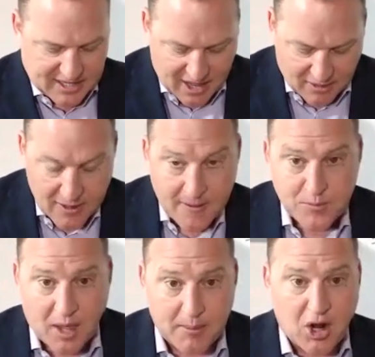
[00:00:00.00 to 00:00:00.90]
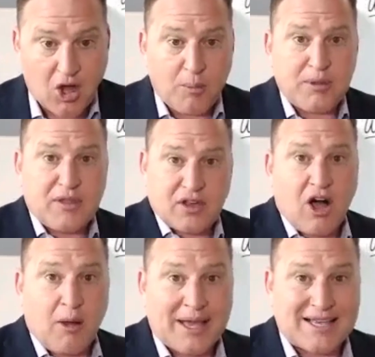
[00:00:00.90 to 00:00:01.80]
Now, I'm going to open the
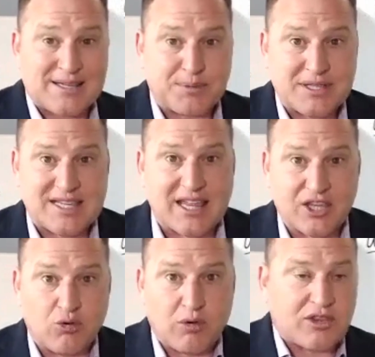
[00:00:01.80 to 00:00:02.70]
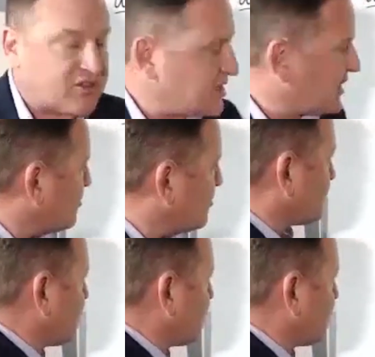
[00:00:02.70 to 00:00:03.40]
call by simply telling you what those things are.